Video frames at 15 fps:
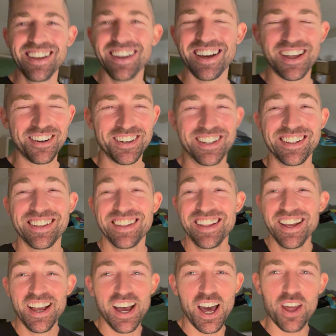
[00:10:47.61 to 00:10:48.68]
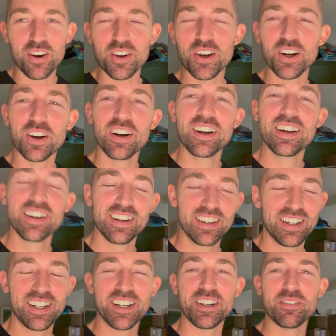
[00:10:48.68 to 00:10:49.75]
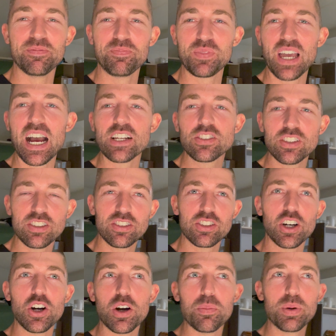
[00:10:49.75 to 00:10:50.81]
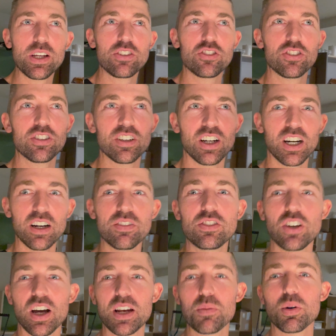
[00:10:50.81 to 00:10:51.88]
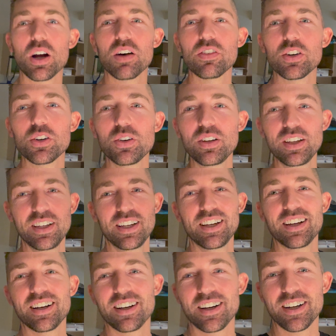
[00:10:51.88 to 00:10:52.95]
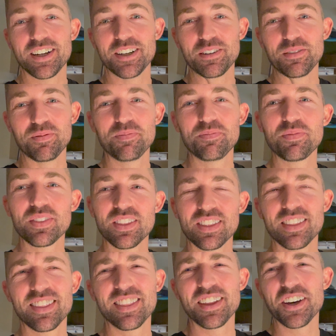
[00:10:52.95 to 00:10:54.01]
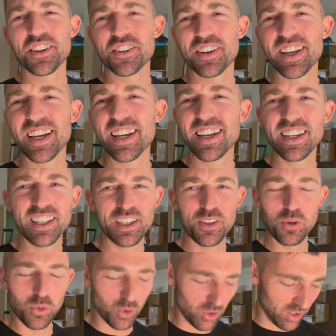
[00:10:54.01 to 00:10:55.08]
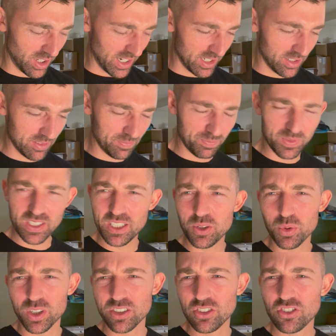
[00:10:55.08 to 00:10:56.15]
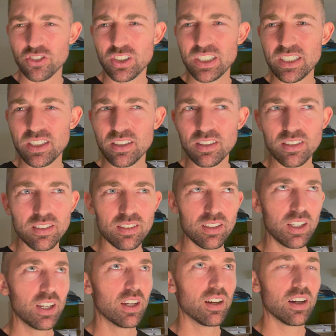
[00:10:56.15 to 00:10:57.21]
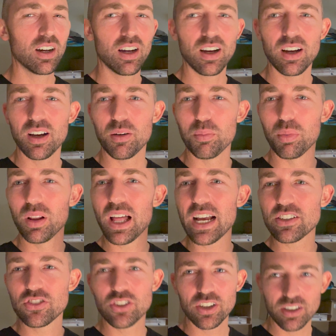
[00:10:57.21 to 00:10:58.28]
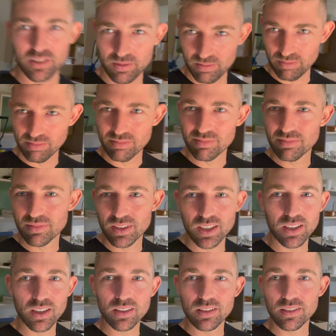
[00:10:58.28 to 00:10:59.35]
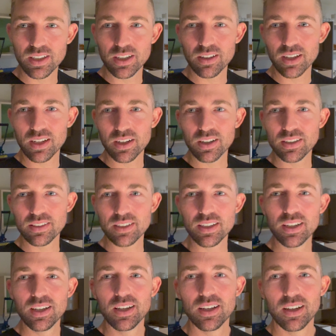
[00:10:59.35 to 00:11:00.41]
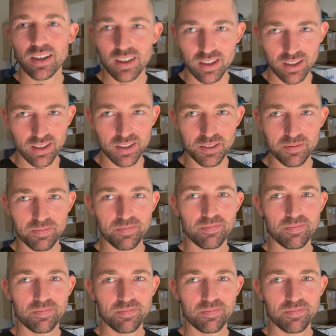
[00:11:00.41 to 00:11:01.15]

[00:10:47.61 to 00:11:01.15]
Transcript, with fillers: I don't, I don't know. Um, I actually saw a picture of Johnny Bravo um, the other day, and he wore like he wears jeans, uh, black shirt, and does his hair kind of crazy. Um,